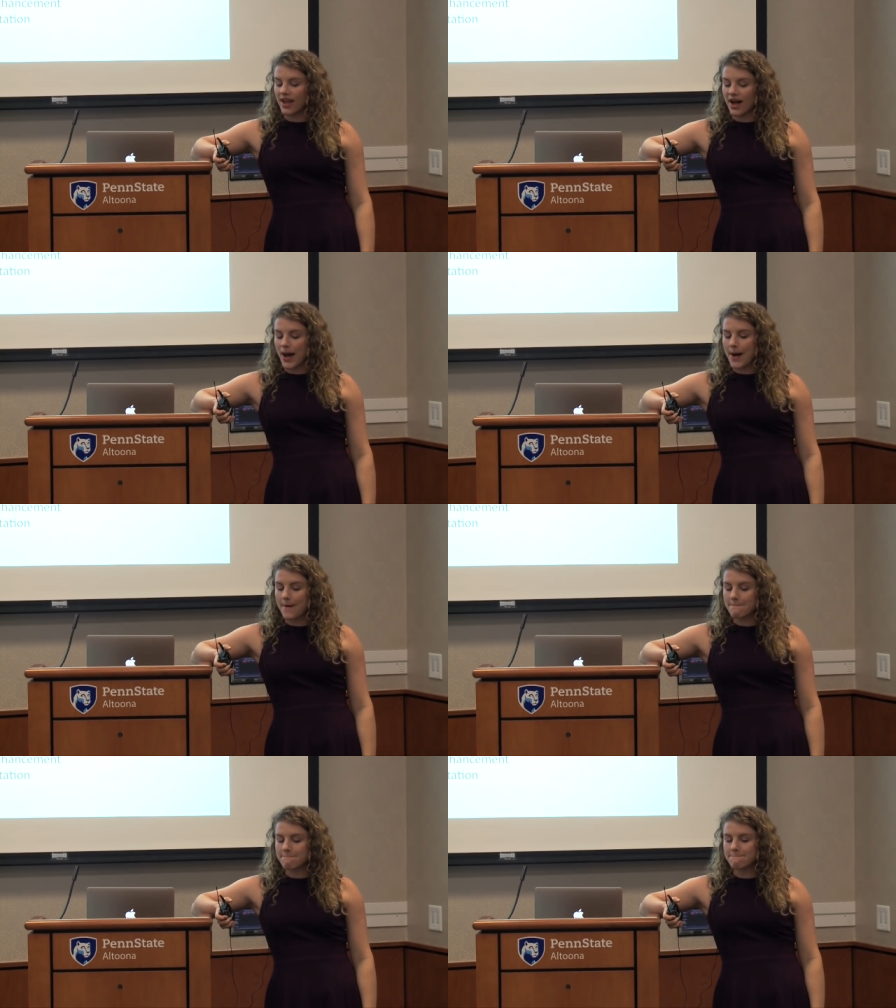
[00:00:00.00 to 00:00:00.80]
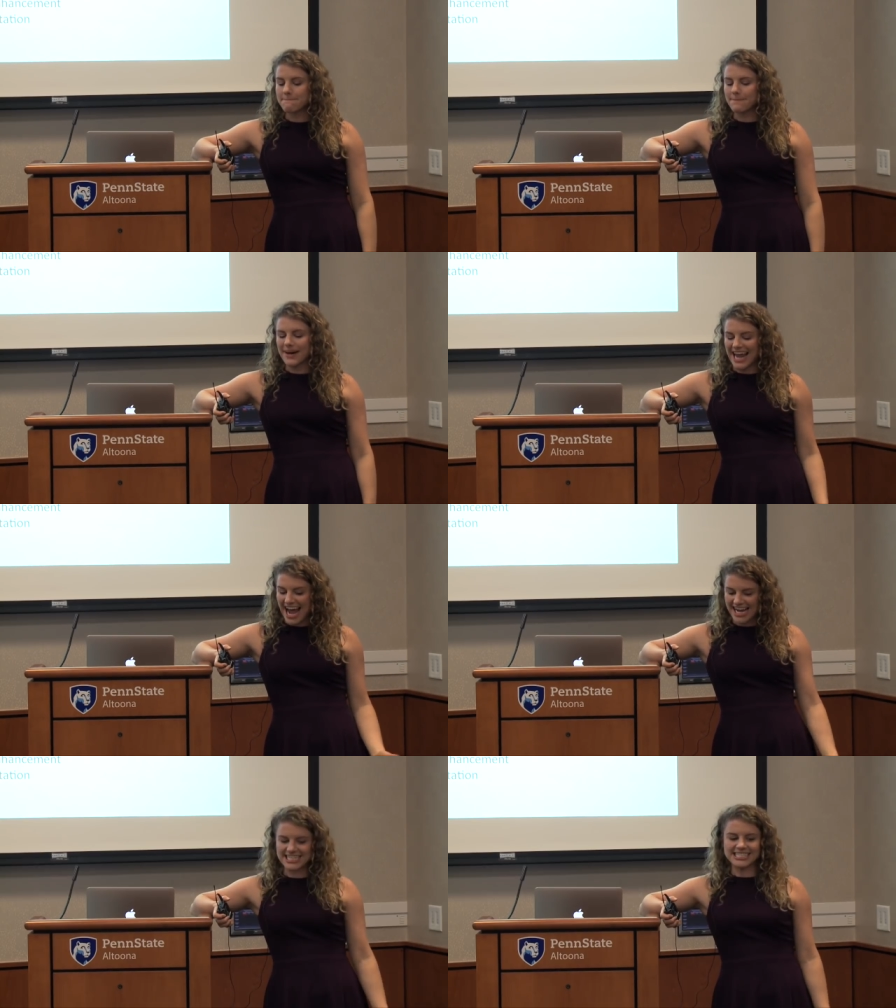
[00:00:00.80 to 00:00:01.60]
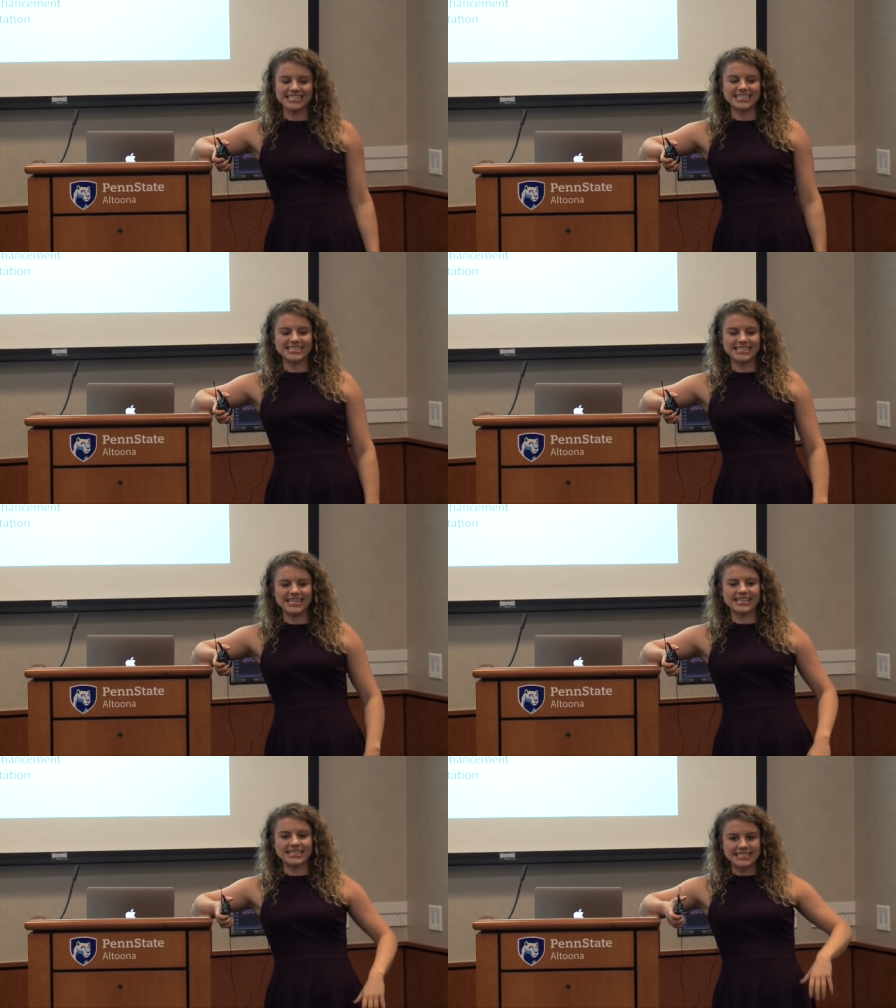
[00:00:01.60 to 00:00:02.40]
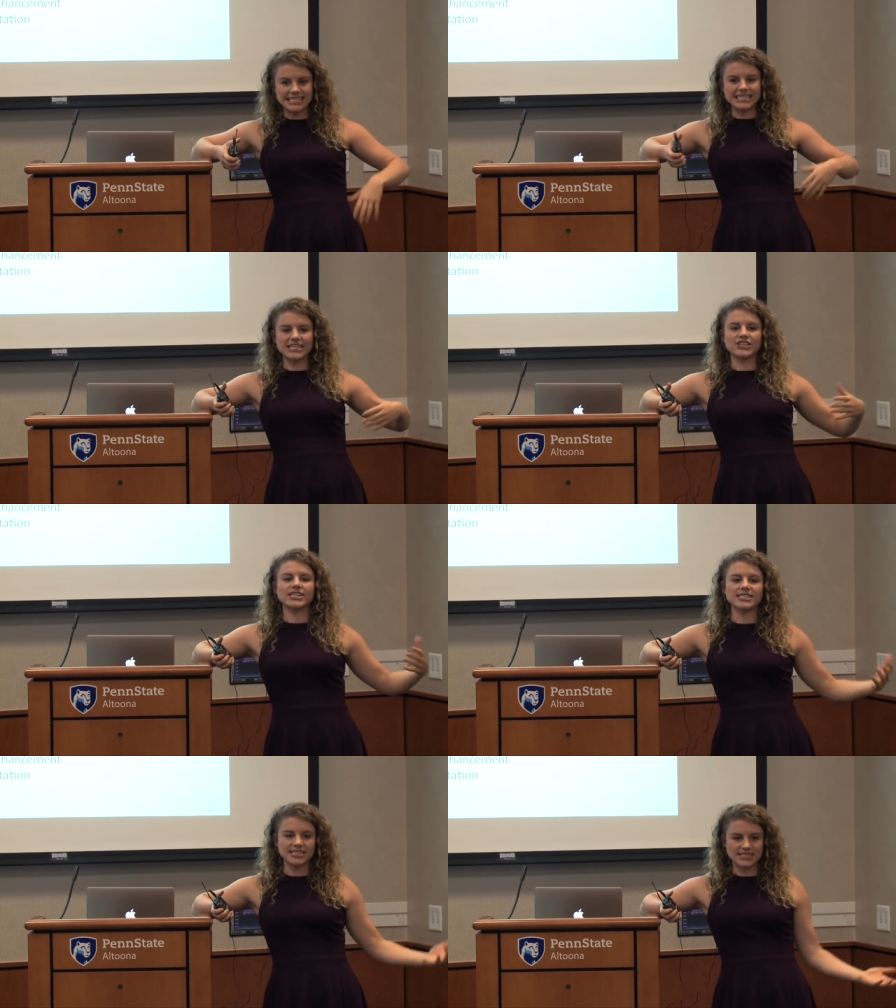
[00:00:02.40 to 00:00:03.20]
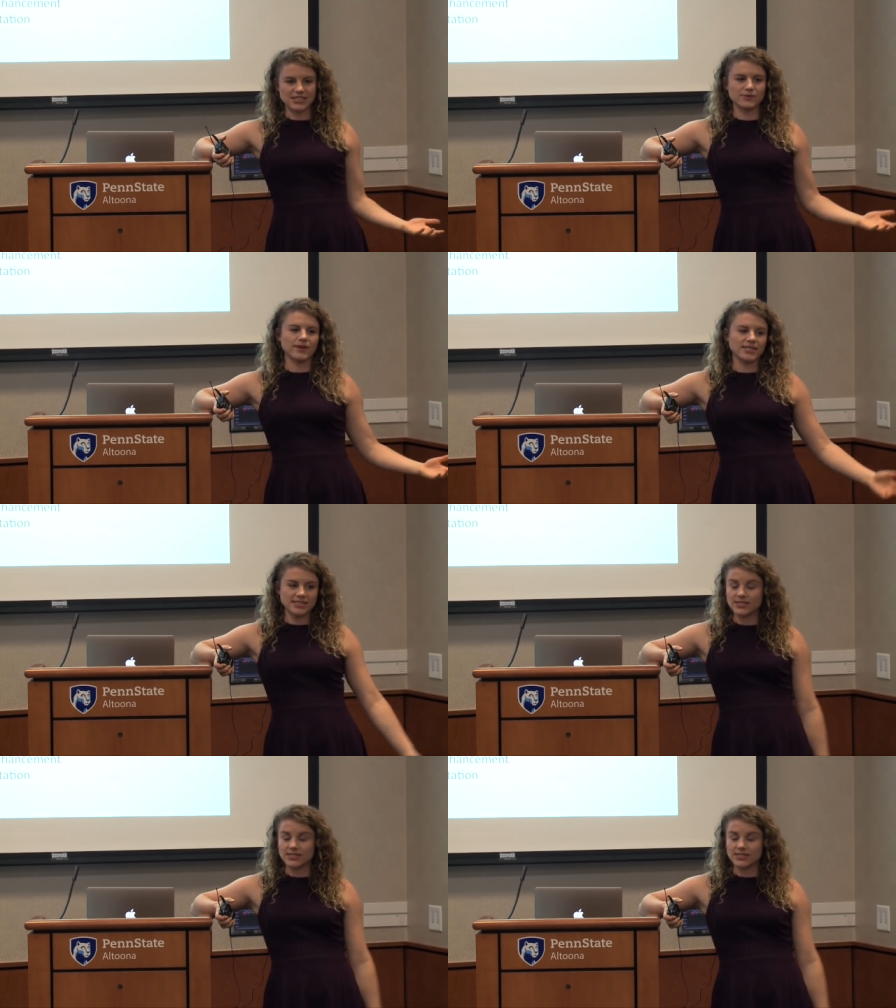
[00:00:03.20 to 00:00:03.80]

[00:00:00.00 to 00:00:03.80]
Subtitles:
But actually, it's like this healing crisis that your body is